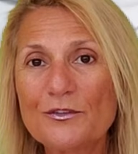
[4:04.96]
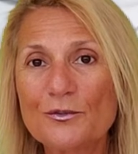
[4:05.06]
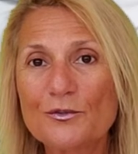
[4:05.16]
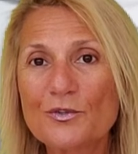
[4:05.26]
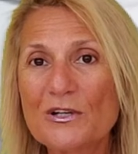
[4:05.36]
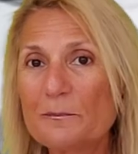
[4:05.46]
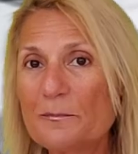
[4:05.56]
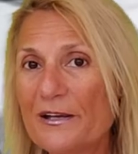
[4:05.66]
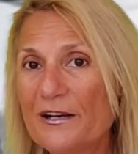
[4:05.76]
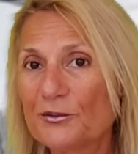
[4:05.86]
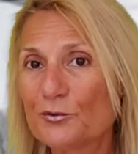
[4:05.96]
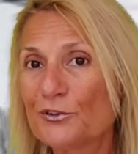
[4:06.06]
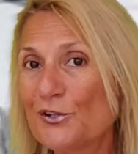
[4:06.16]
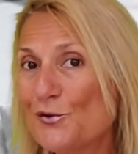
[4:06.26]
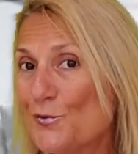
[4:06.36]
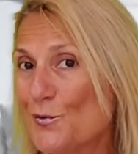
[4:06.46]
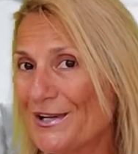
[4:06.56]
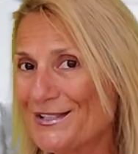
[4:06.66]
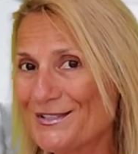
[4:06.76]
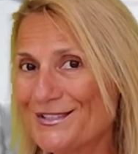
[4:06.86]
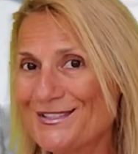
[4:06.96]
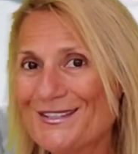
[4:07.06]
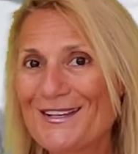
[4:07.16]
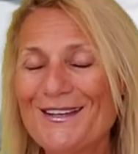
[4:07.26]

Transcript: you to compare to the new ones.